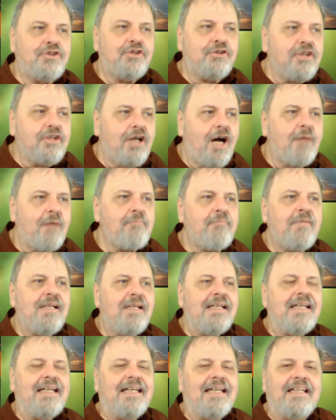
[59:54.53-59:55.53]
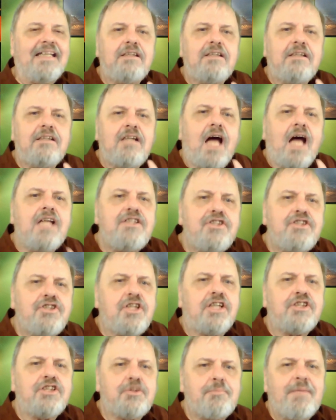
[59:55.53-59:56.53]
to come in non
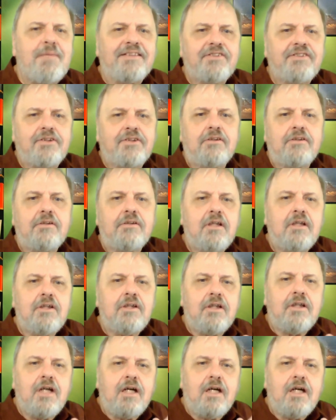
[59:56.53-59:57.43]
judgmental